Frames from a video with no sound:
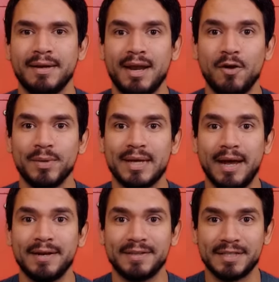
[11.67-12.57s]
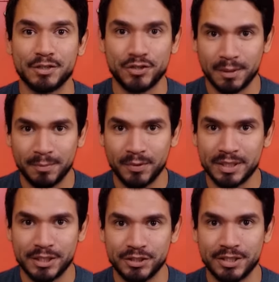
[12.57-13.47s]
Now we got the jumbo
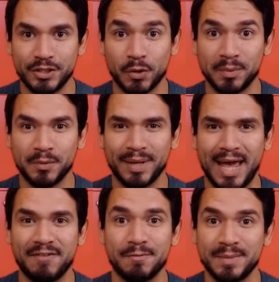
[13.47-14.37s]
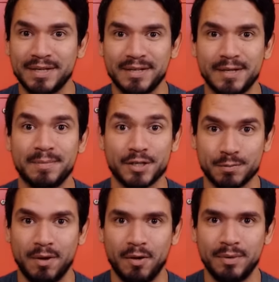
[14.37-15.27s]
edition. Normally we have a medium and a
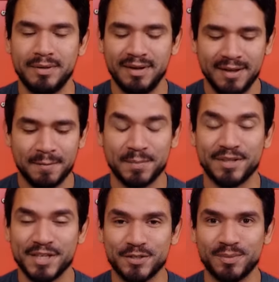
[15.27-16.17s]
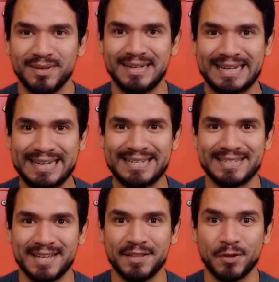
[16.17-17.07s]
small one, but this one is
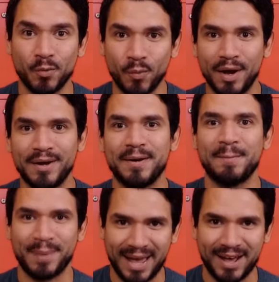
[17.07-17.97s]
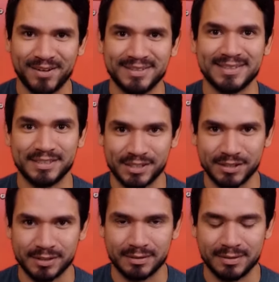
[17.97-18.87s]
the one pound
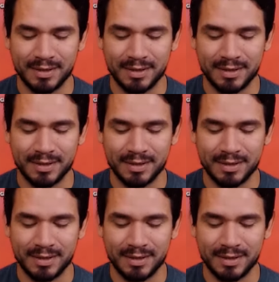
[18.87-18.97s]
edition.